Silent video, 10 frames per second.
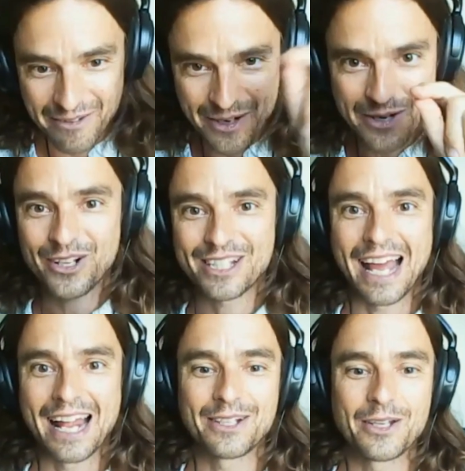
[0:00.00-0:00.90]
whatever,
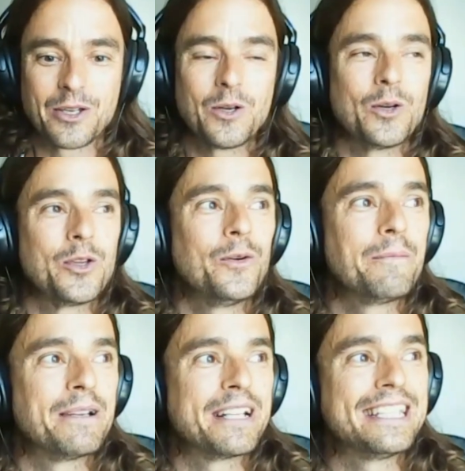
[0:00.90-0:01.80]
neuroscience, you
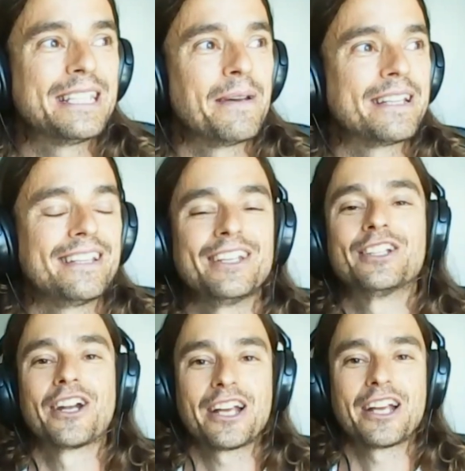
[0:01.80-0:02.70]
would participate in the
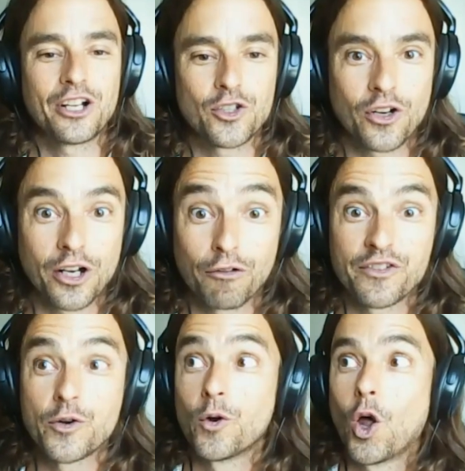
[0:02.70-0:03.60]
International Journal
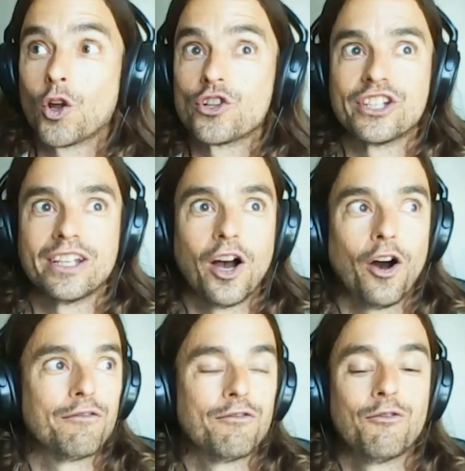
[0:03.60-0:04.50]
of Neurology
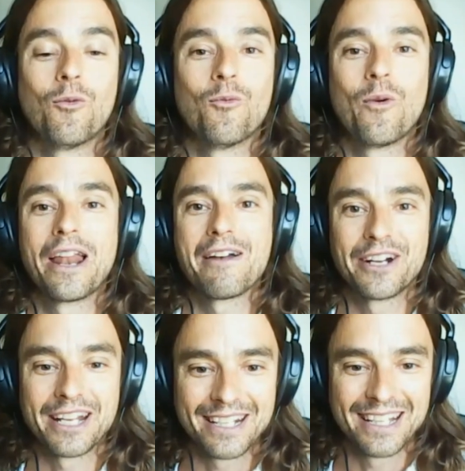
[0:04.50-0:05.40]
of
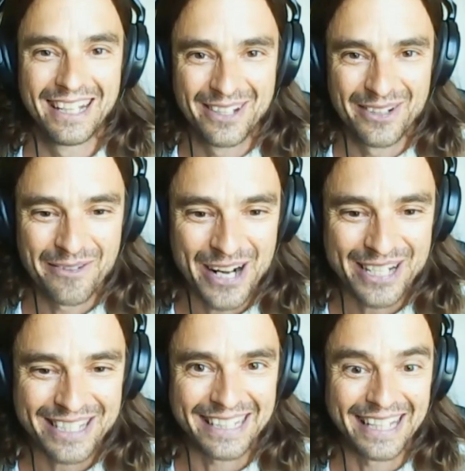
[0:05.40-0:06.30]
whatever in
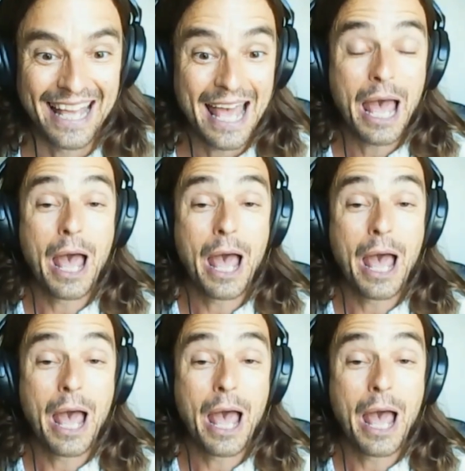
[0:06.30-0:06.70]
university.